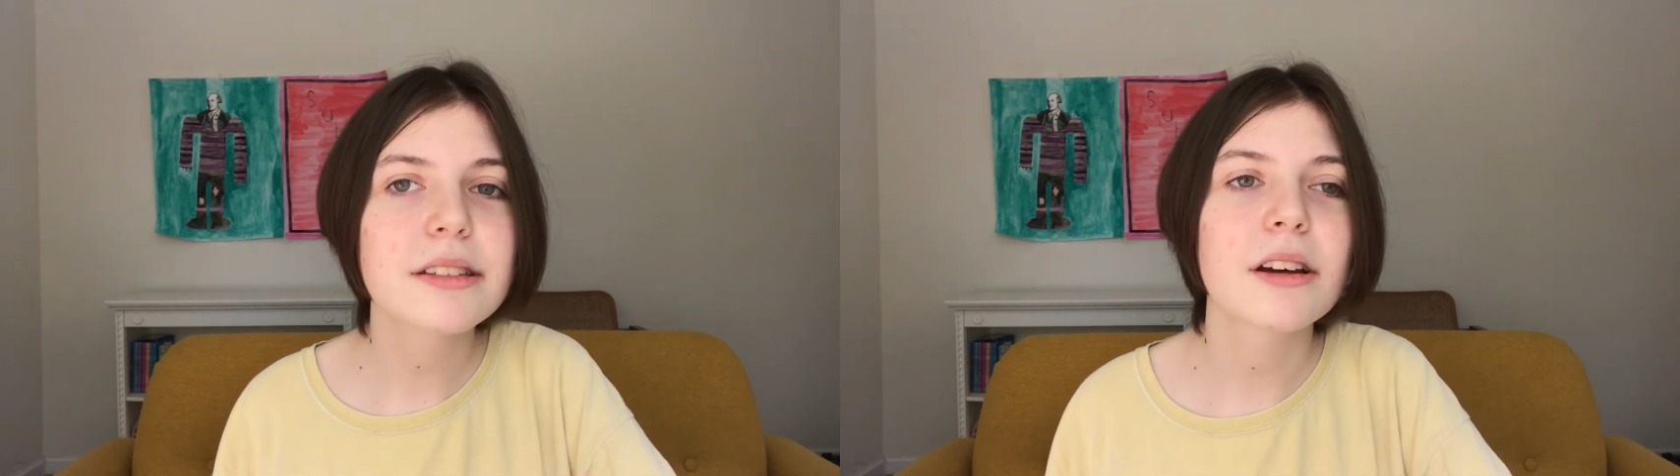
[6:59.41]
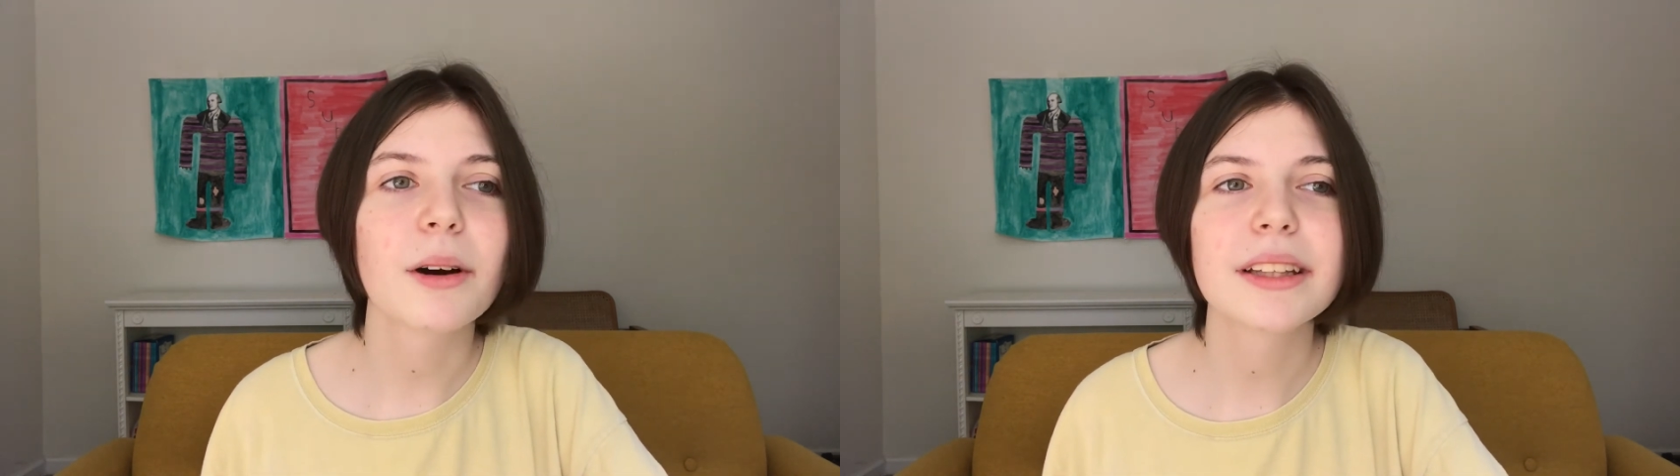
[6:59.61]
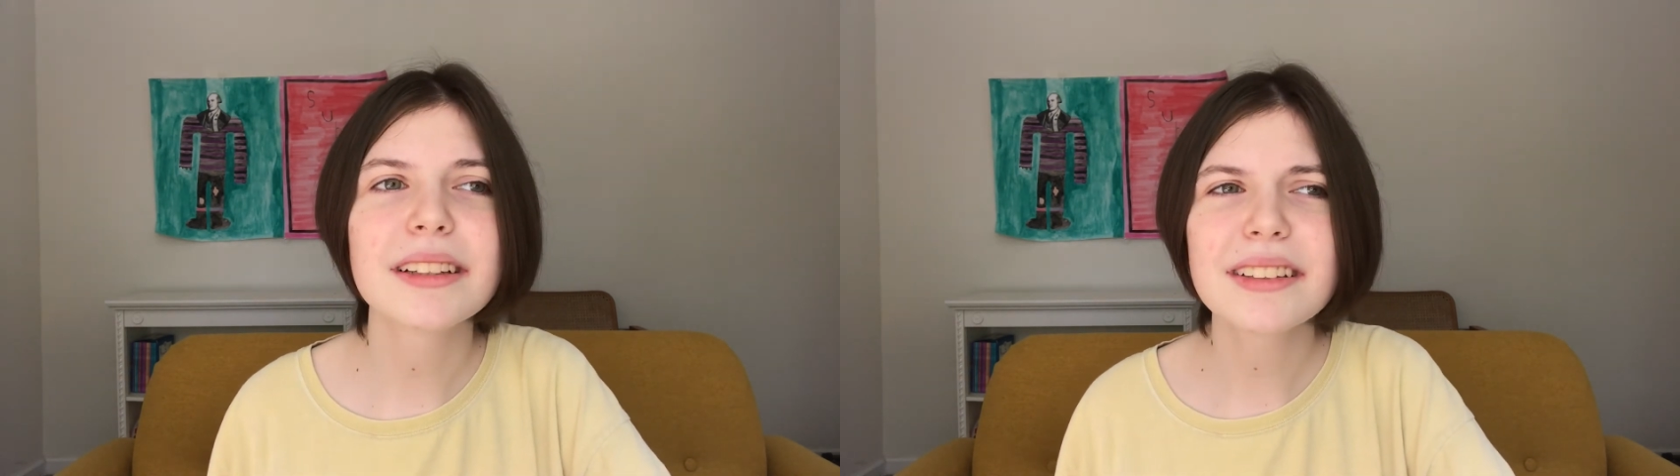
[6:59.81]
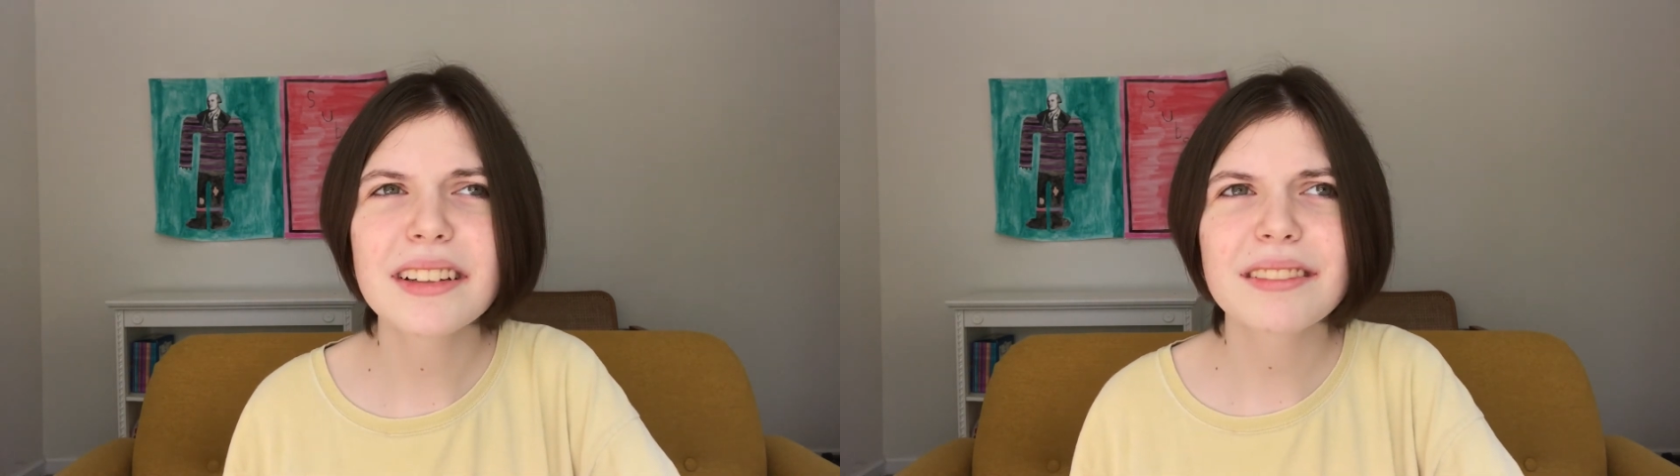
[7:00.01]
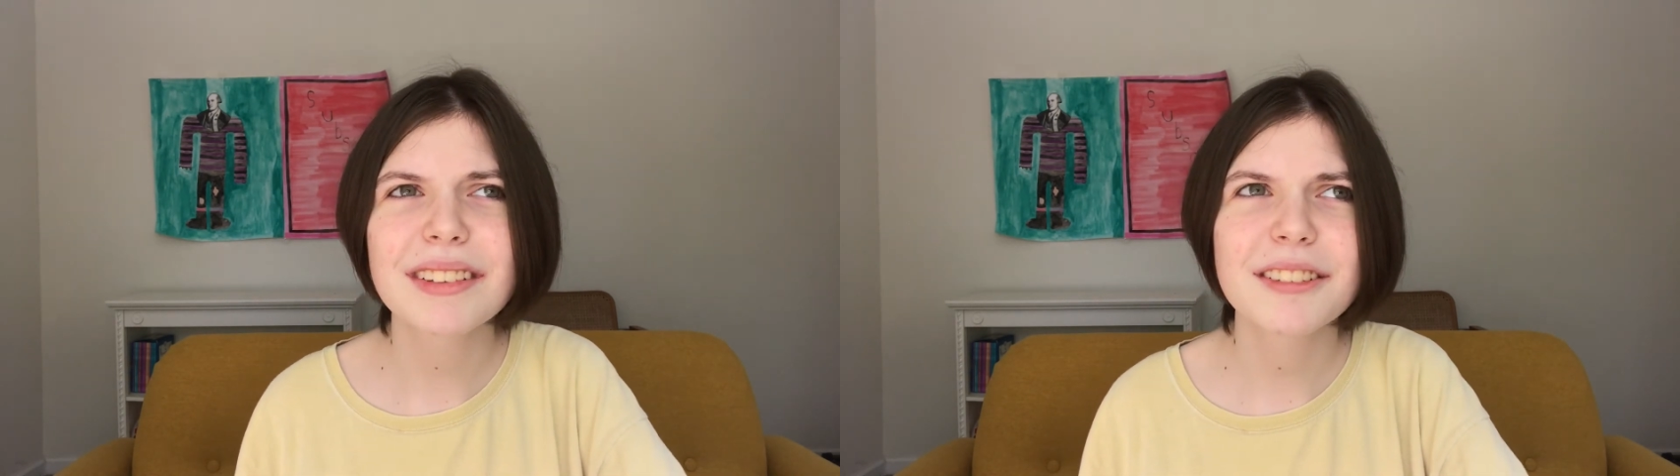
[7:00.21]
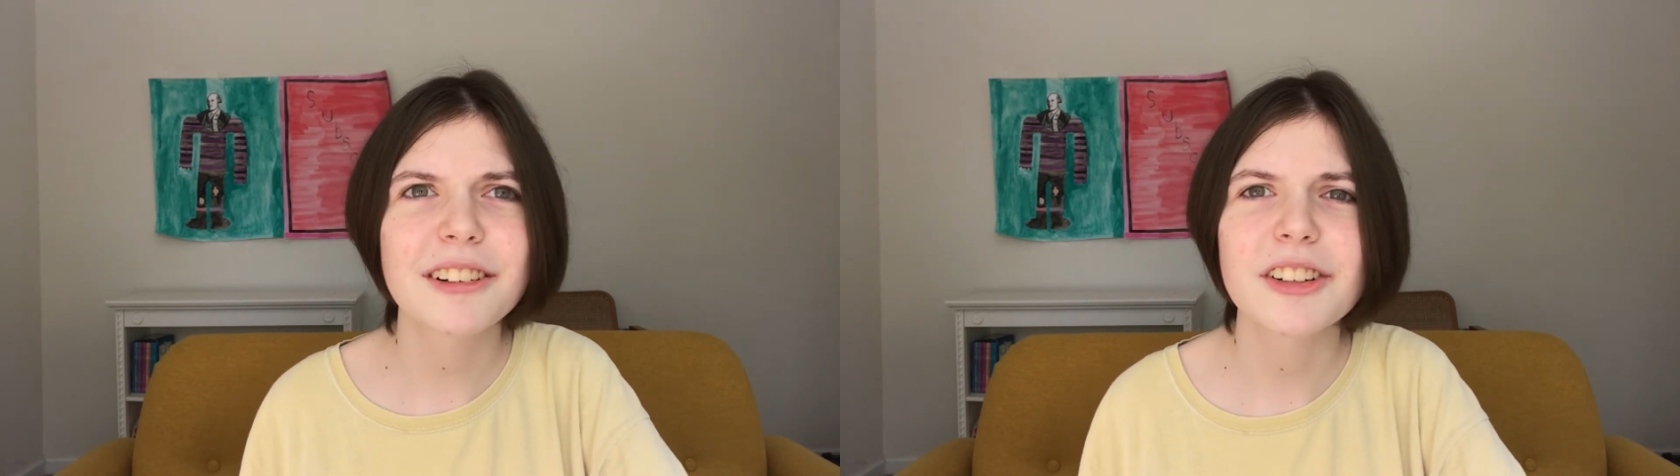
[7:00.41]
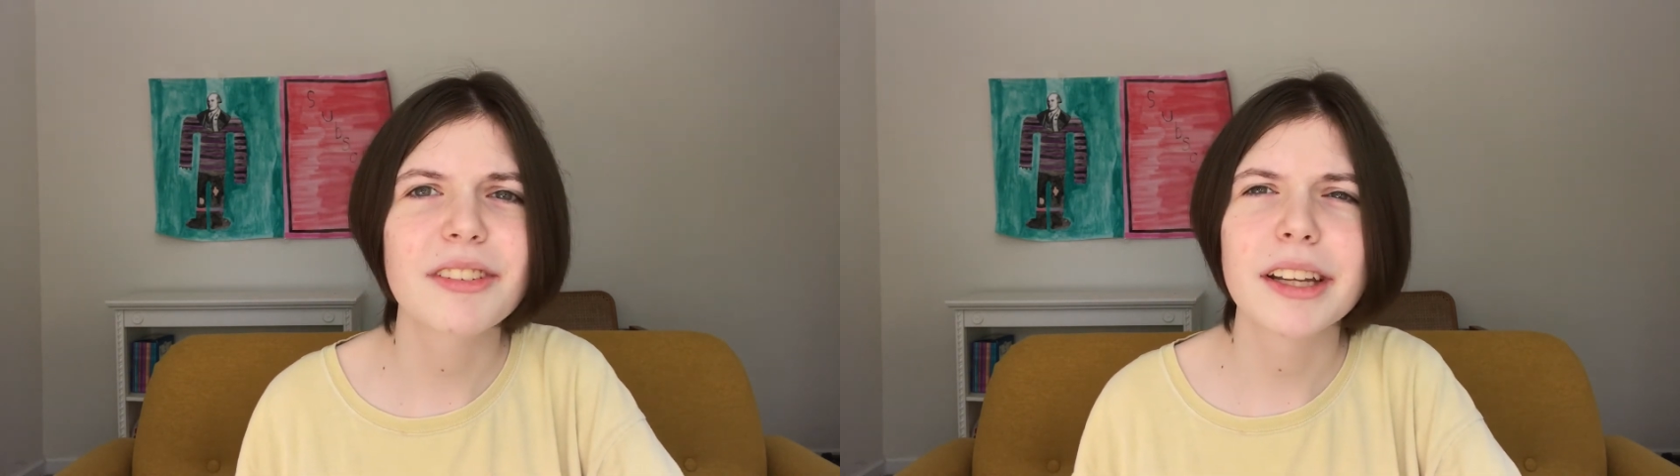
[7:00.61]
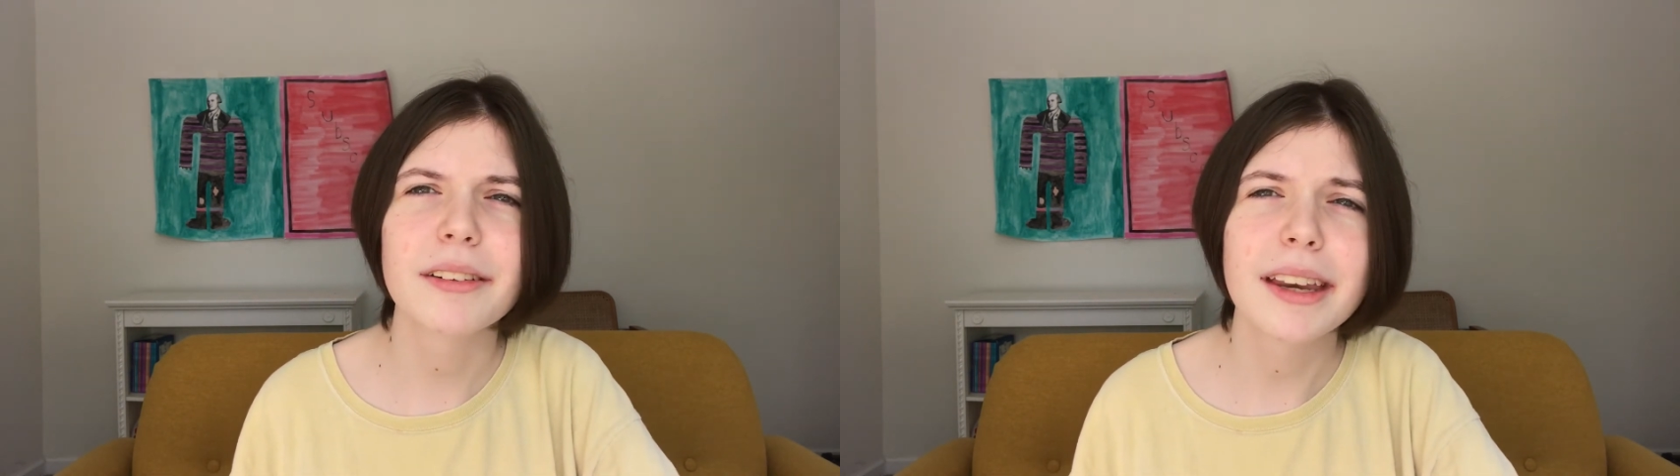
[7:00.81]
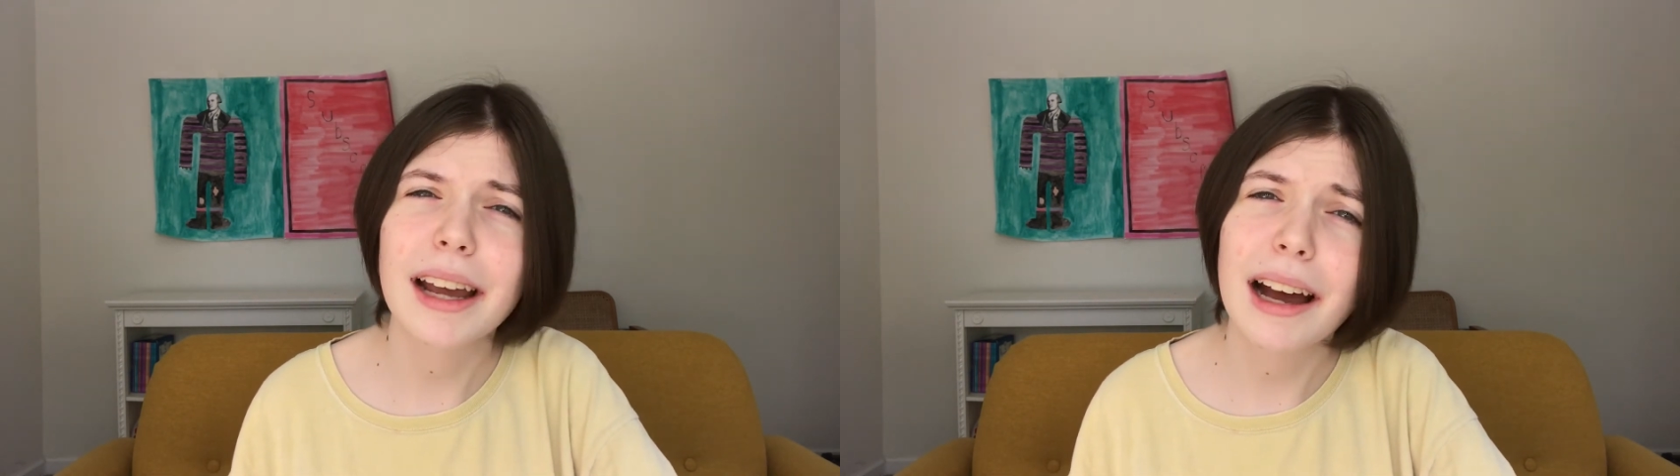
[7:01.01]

so I think it's like the first video that I